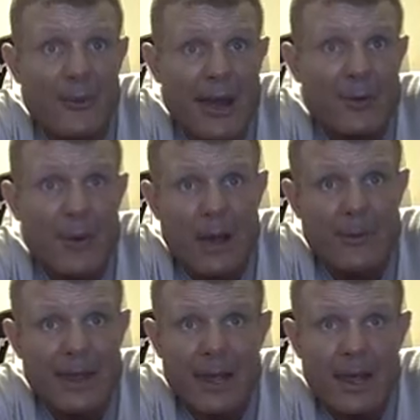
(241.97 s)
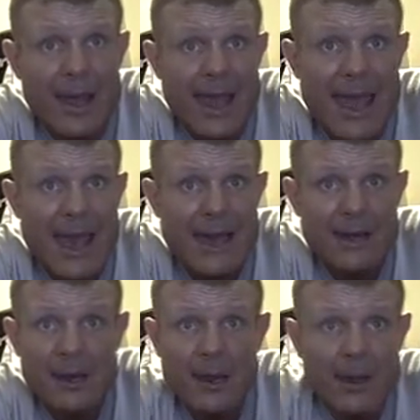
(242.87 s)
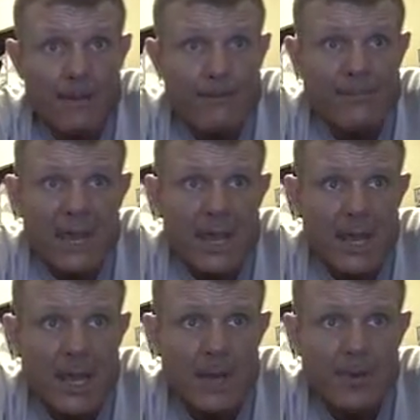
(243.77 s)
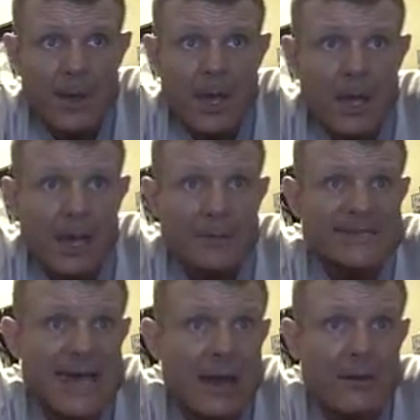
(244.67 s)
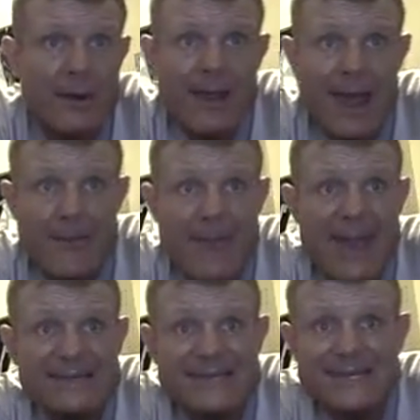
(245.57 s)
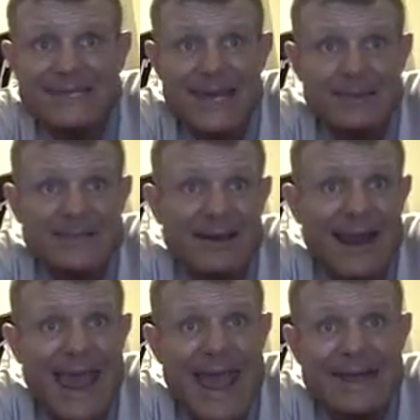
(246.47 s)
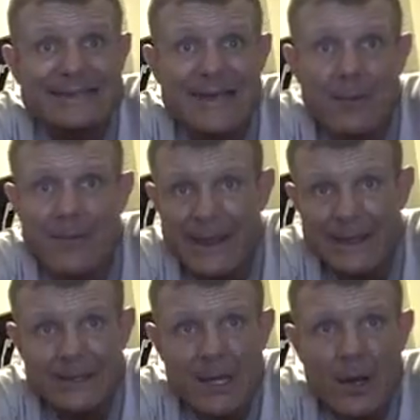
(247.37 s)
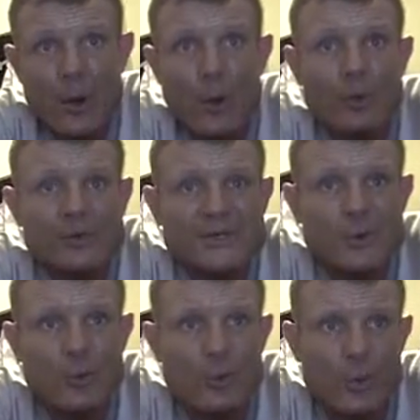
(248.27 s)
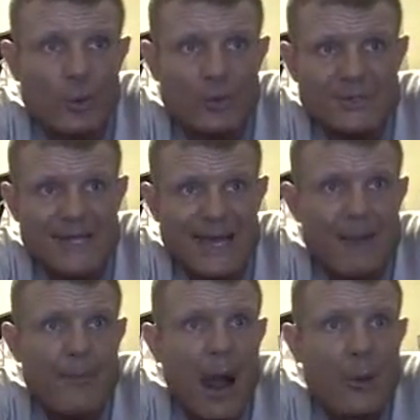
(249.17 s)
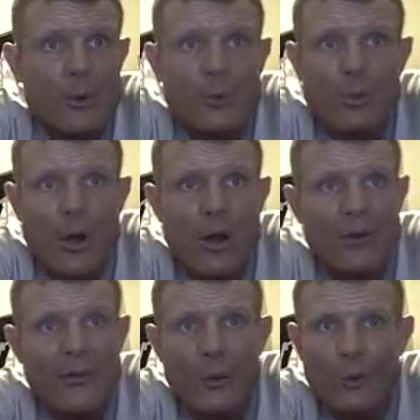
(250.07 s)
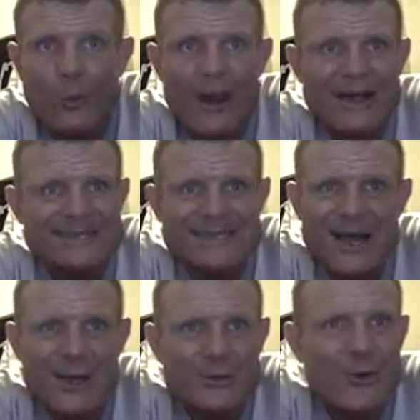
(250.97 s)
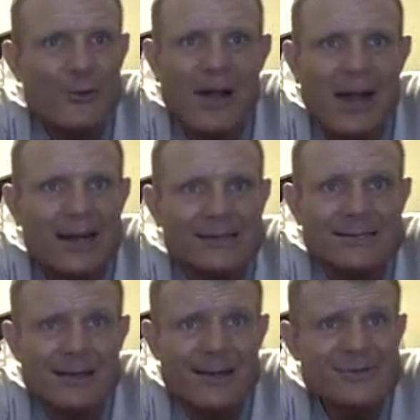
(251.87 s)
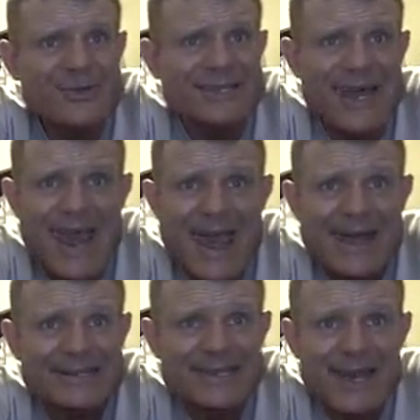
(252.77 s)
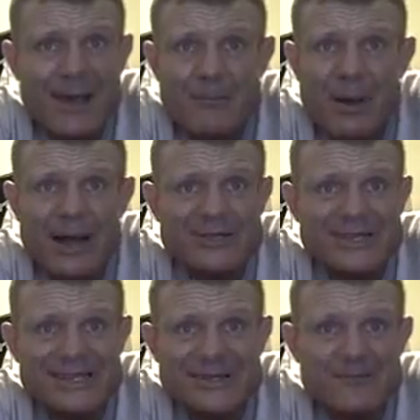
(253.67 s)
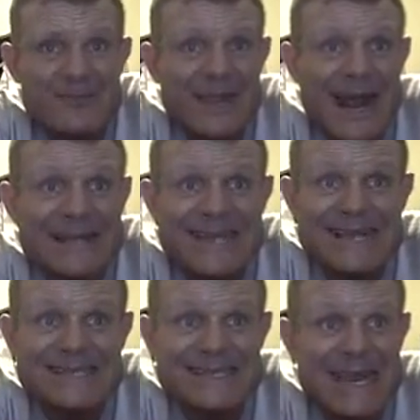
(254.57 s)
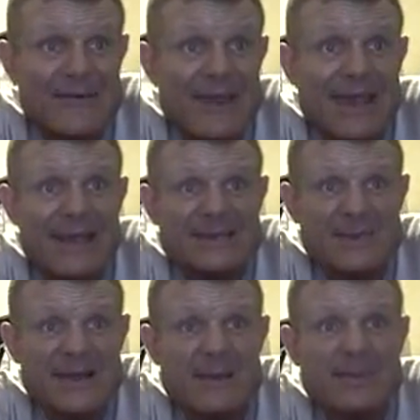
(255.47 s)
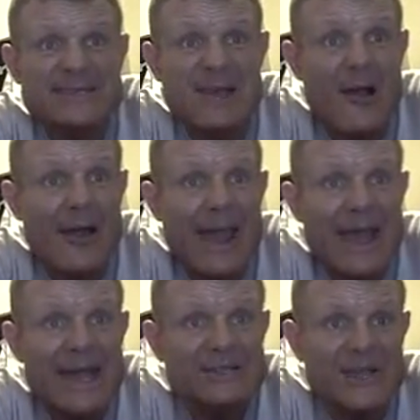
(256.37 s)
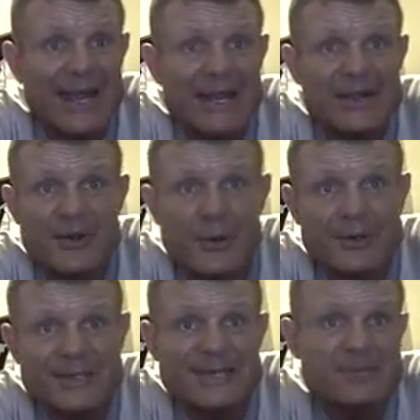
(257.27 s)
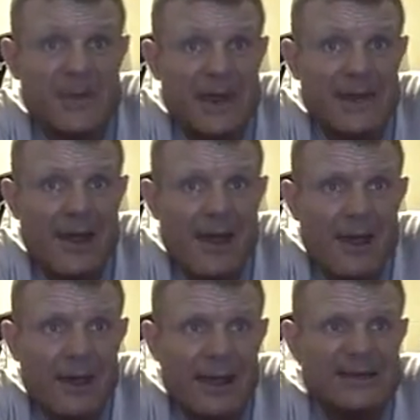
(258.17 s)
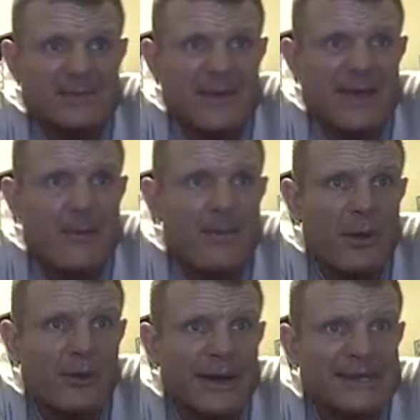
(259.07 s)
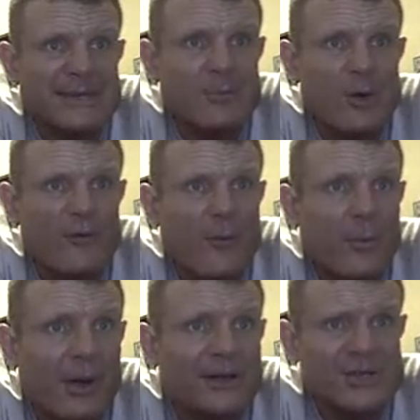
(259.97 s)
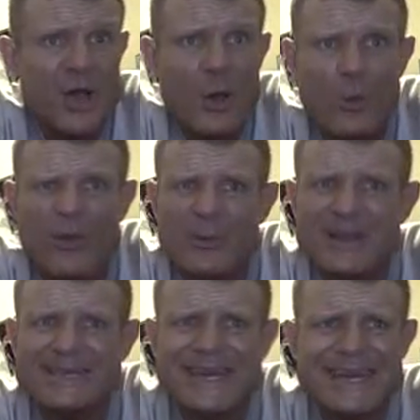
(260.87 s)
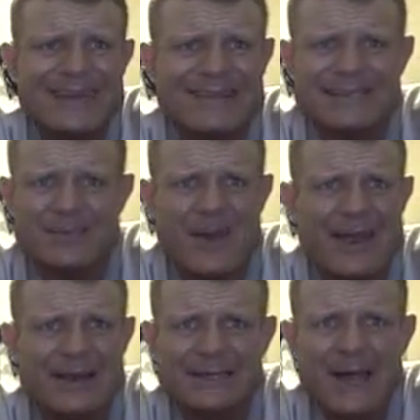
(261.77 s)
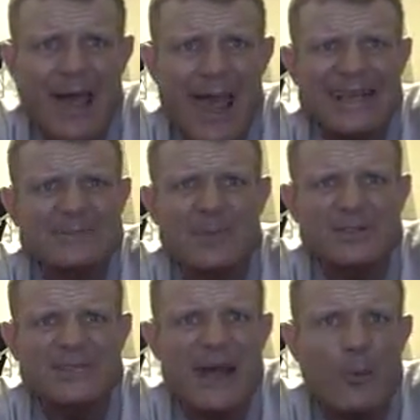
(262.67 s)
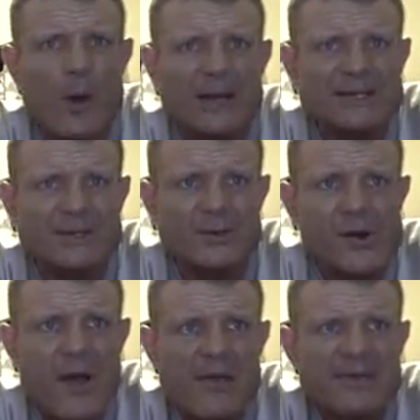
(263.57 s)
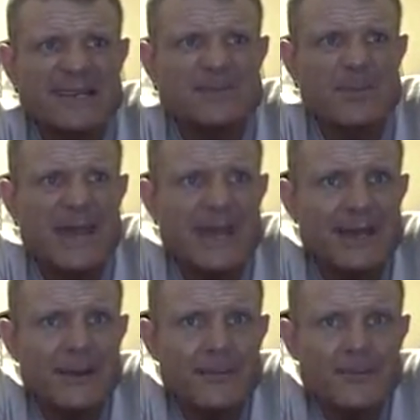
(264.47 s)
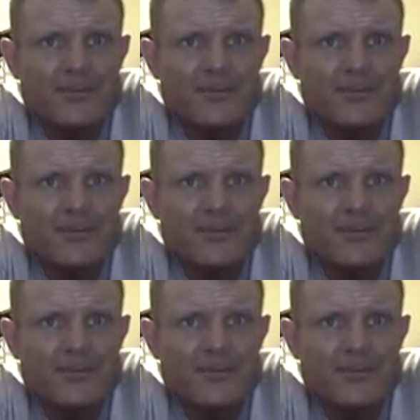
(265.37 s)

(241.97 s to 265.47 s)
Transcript: the ground around me, and beep comes out and makes the attempt to lay hands on me. Old school rules, like a barroom brawl in the Old West. No guns, just hands, punches, and I say stevia gives me the bizarre edge in endurance and speed, gives me the ability to move and punch with ridiculous speed, as much as I want to. The speed